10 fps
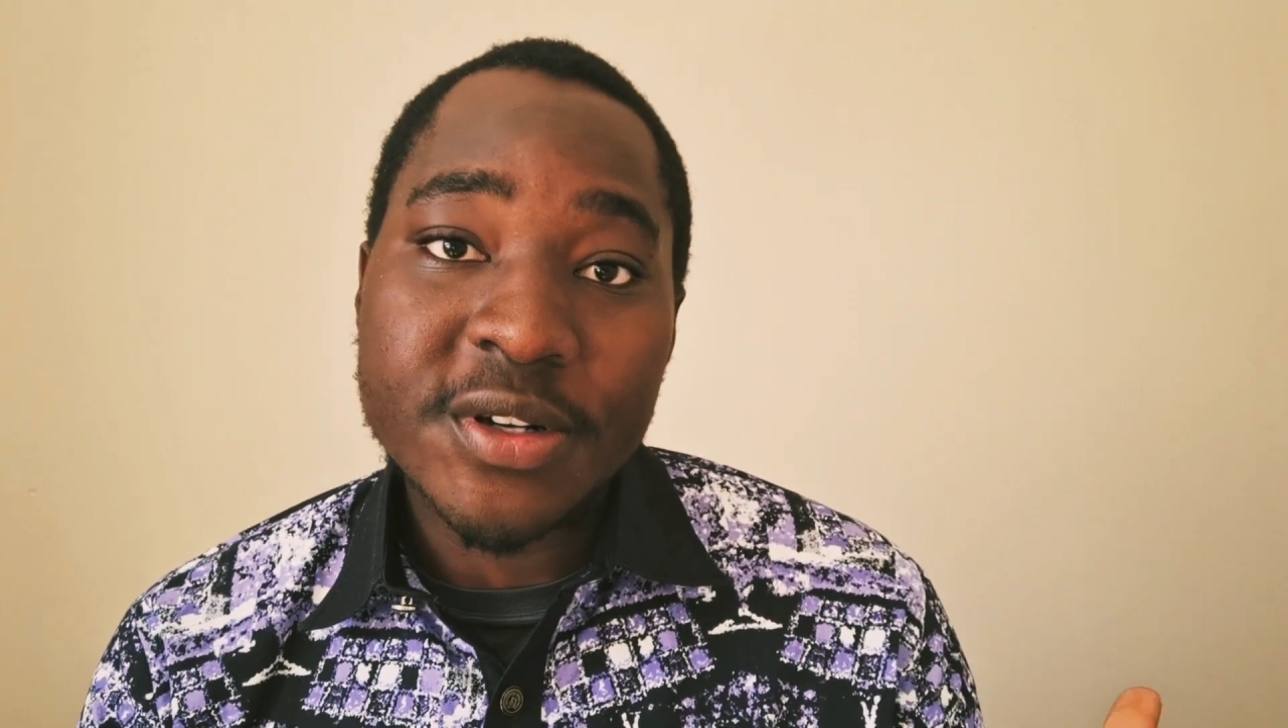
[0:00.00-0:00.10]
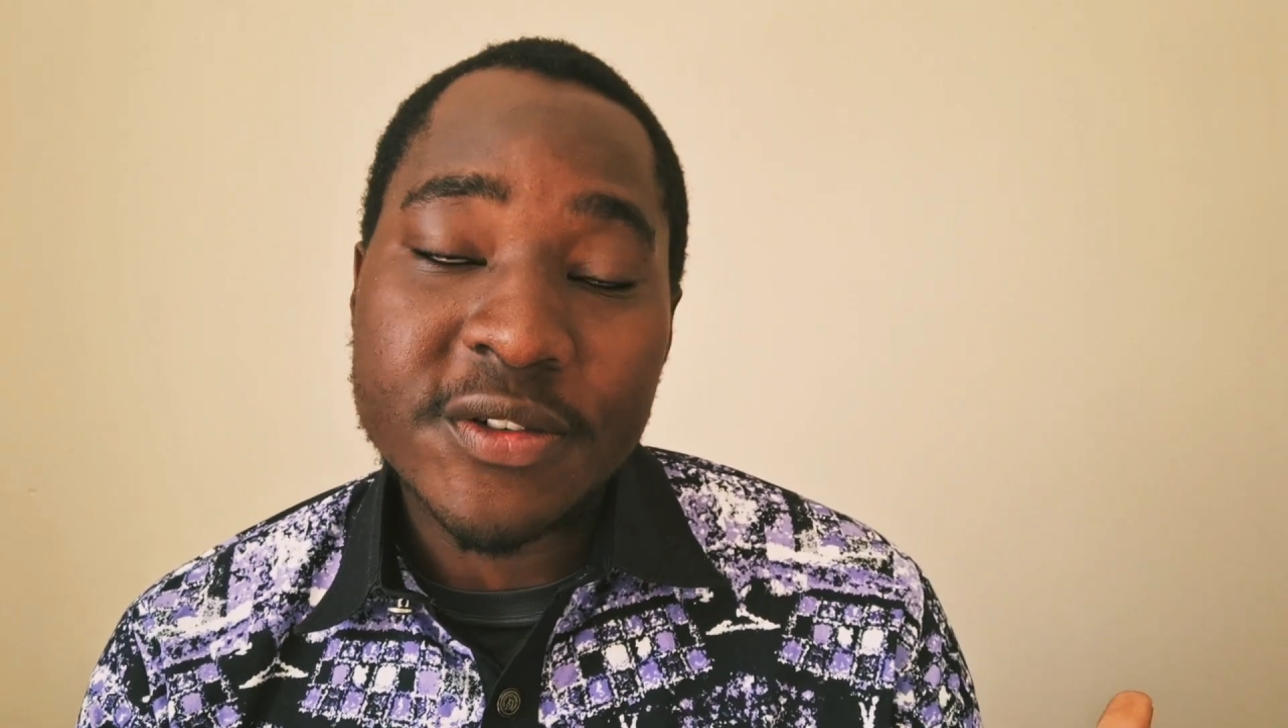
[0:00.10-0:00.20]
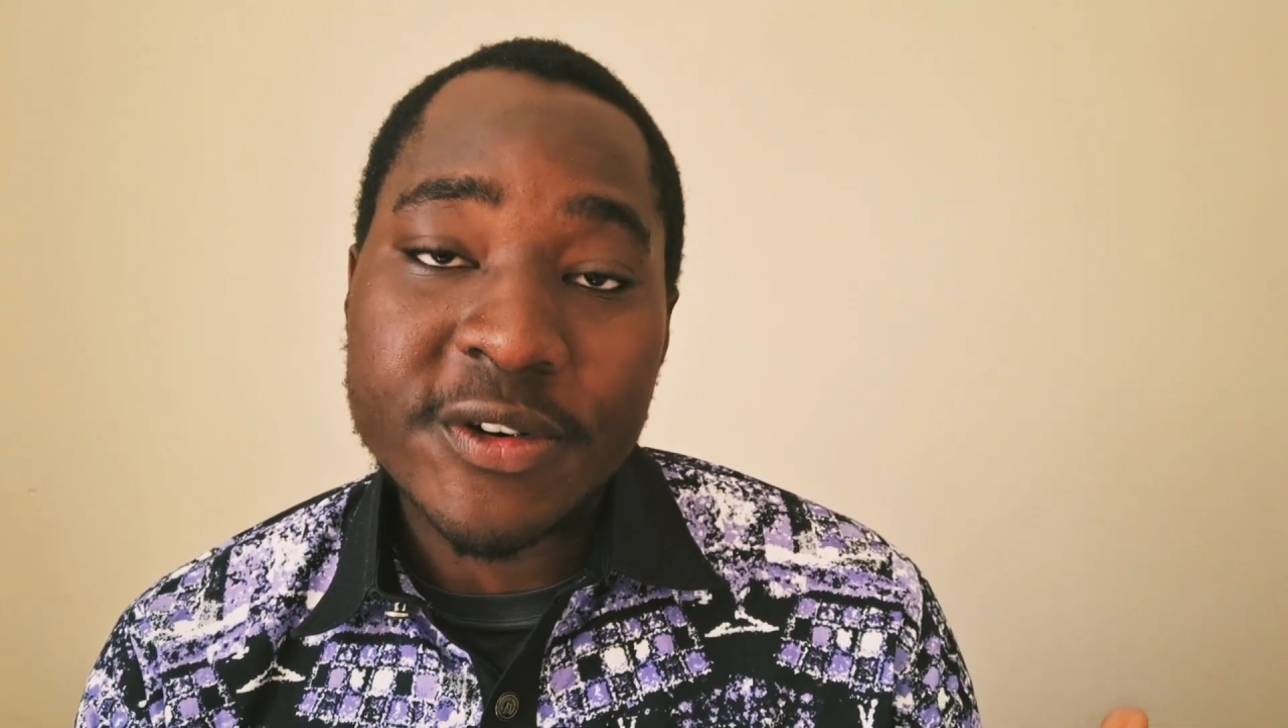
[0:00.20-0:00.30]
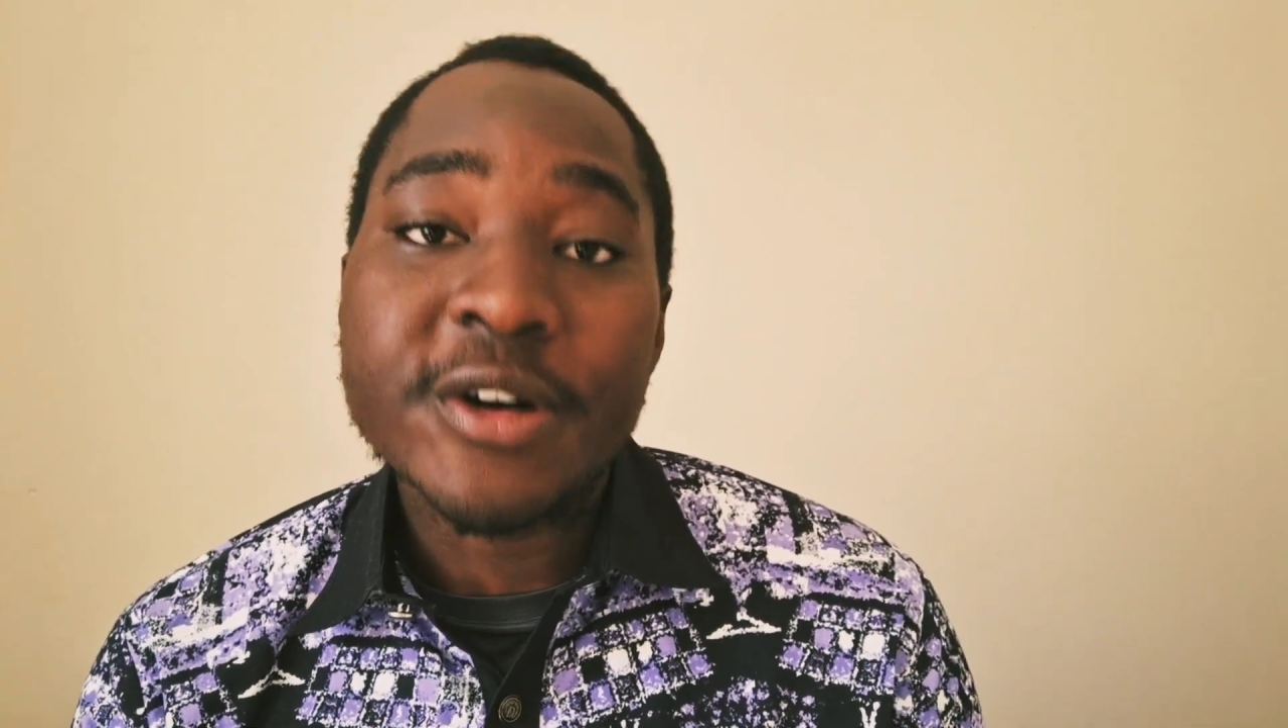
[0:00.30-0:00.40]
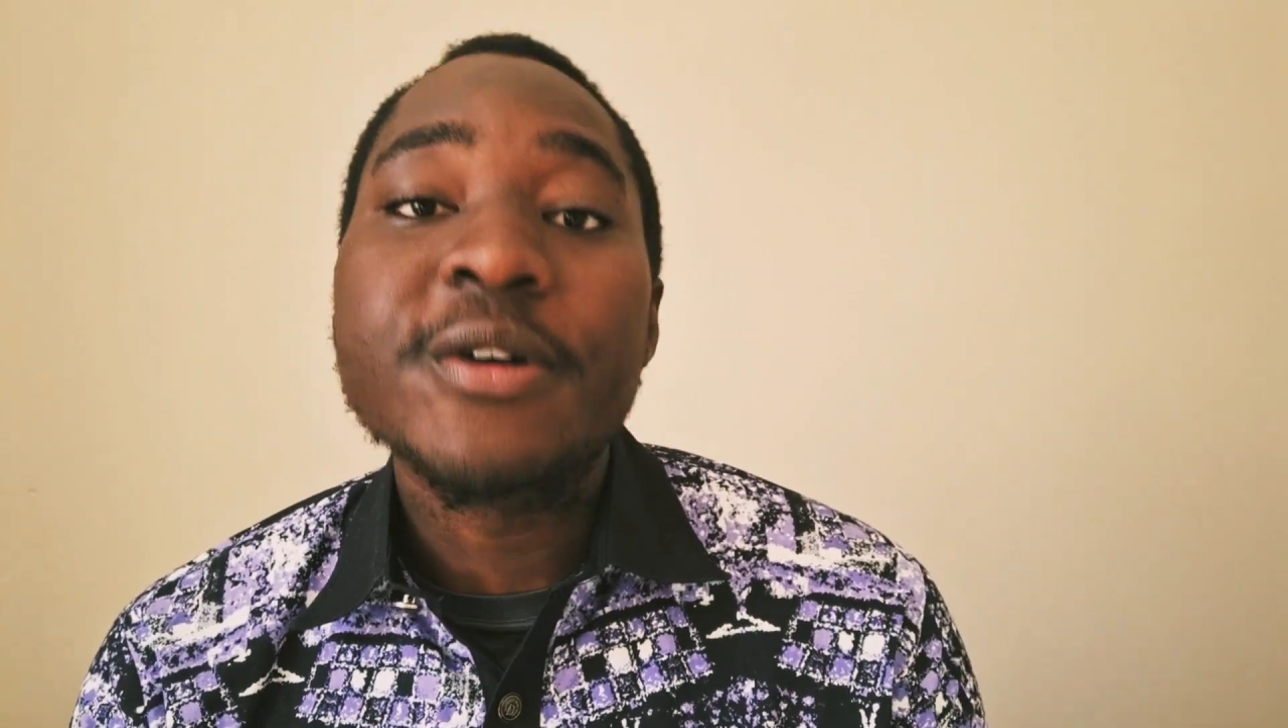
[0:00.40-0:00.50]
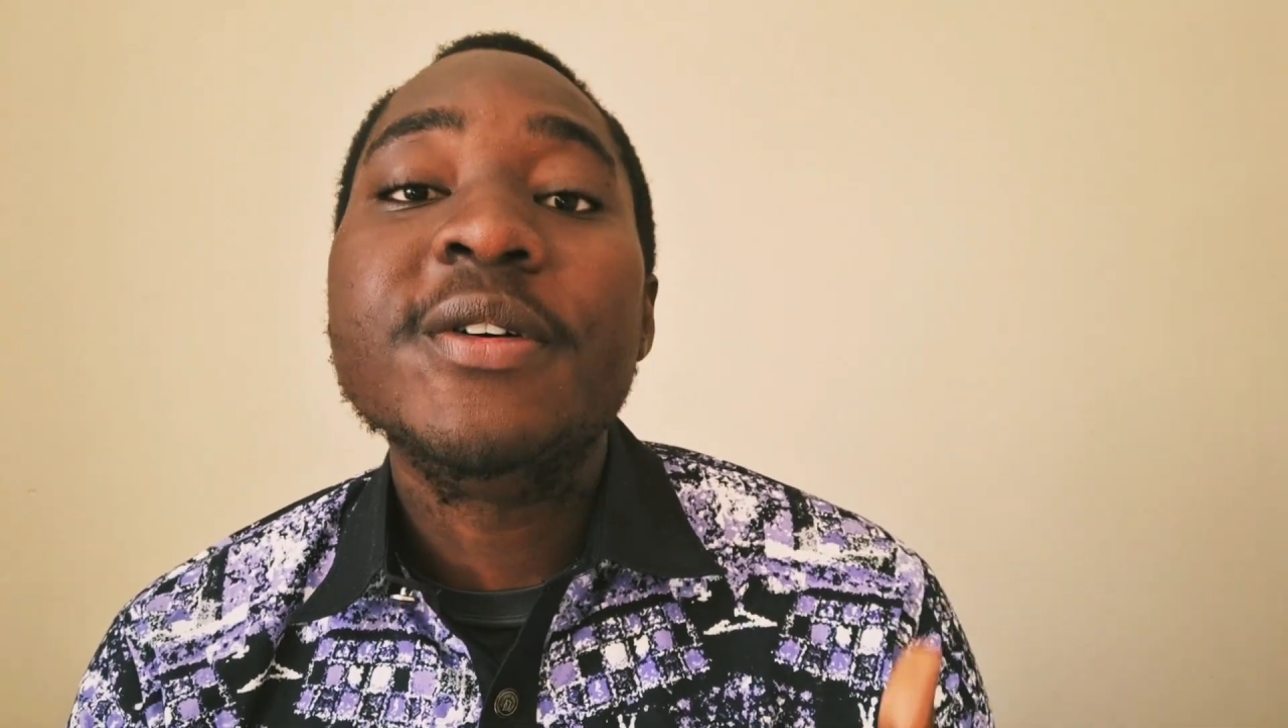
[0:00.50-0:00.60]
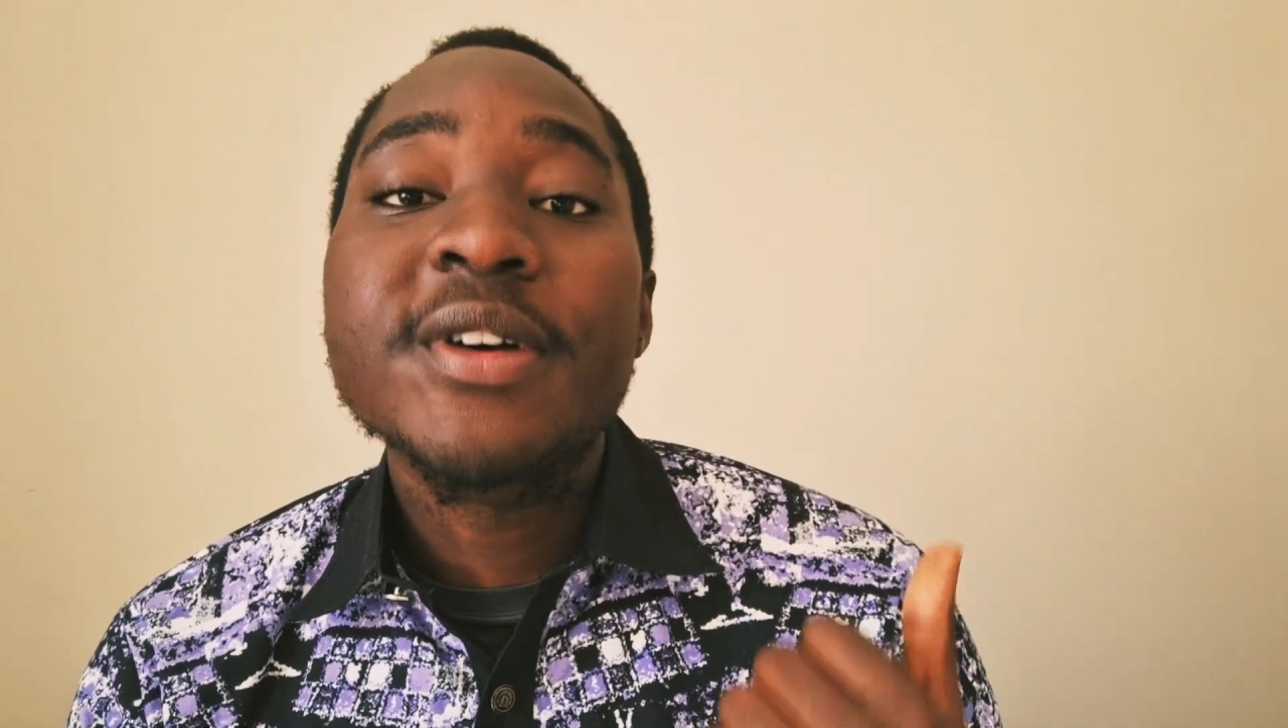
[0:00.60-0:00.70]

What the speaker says: to Pharaoh.